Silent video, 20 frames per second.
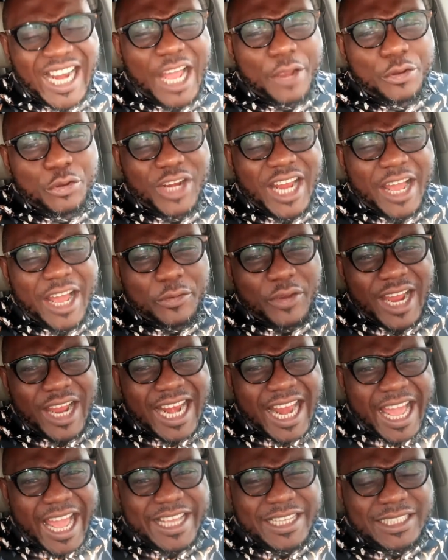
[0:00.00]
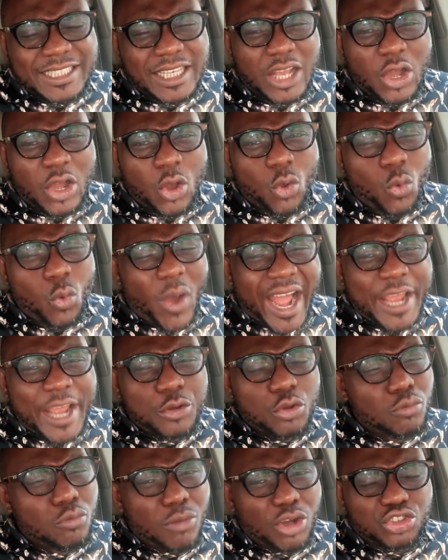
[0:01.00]
Now you now realize why
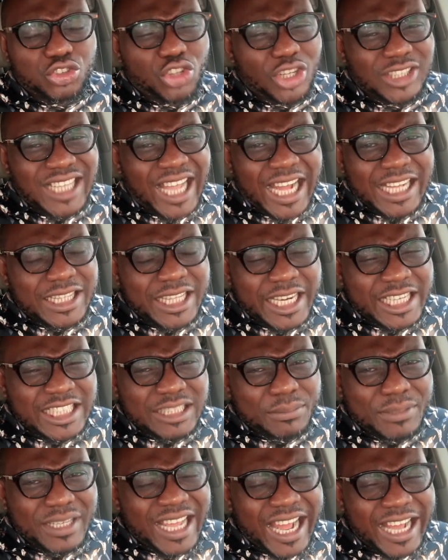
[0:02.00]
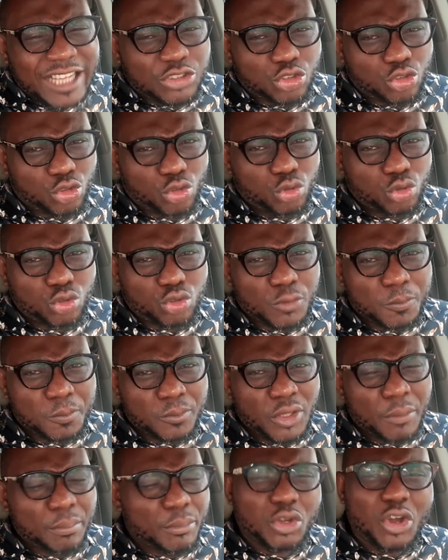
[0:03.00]
you must not address me as youth.
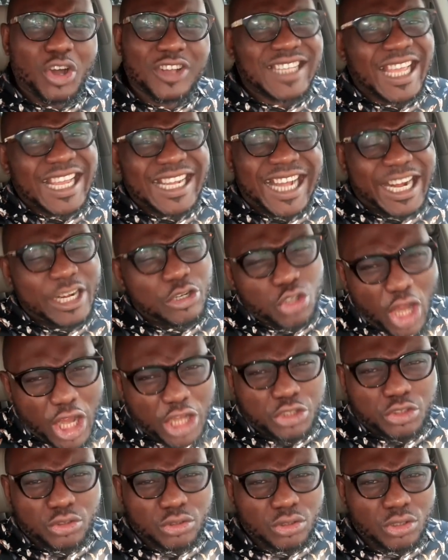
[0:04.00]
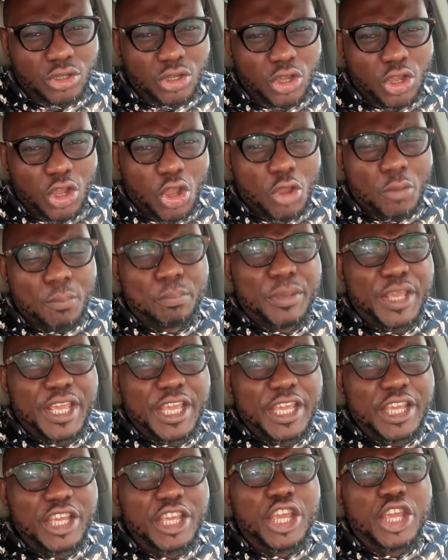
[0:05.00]
Because I cannot
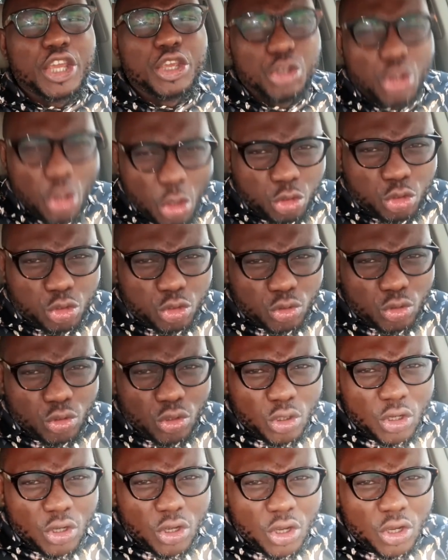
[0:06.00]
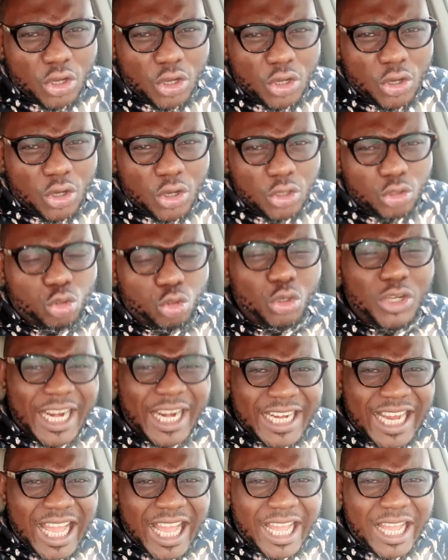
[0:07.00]
be youth
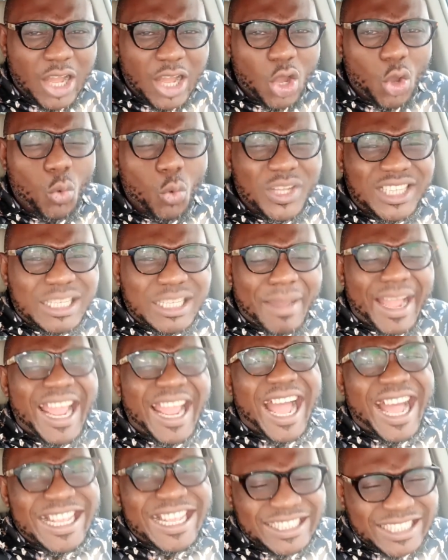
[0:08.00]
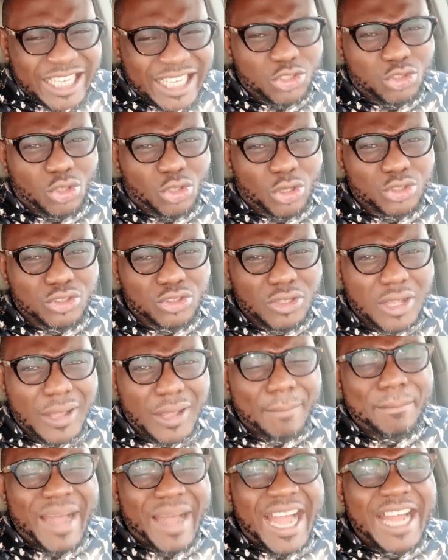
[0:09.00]
together with my ancestors.
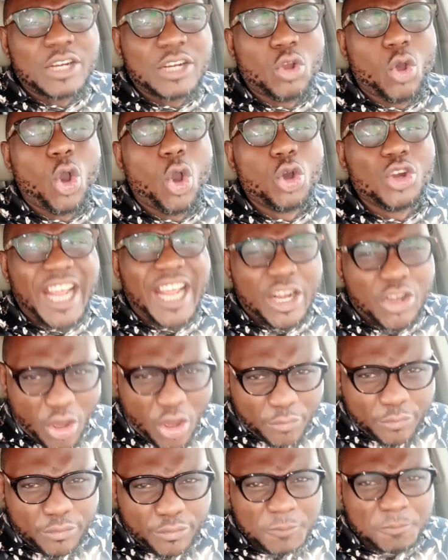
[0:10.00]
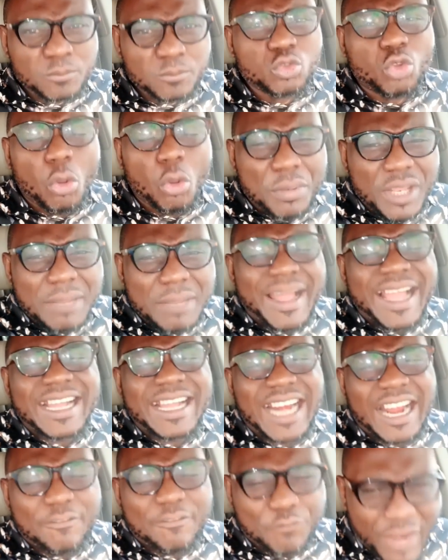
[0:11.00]
Man old enough to be my
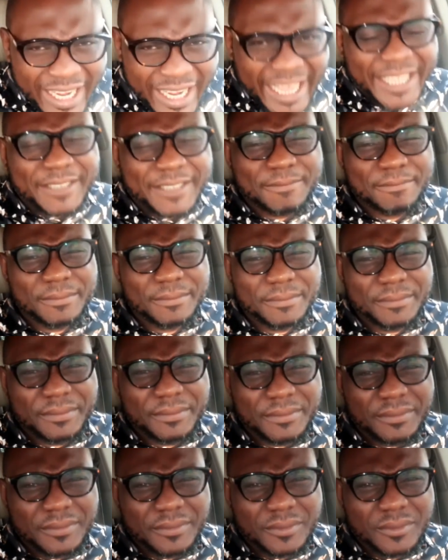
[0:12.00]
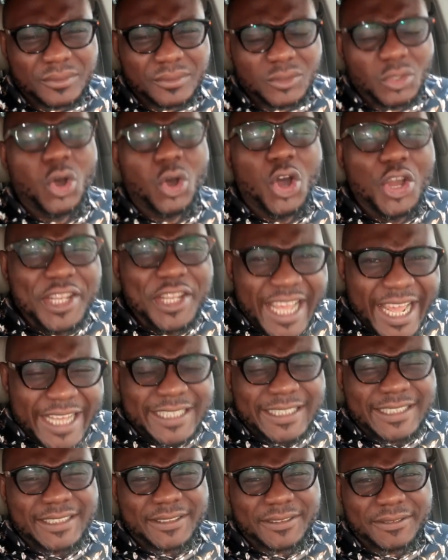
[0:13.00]
grandfather. Oh,
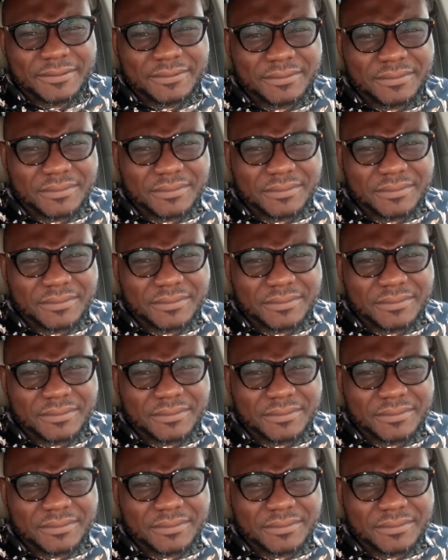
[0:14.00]
yes.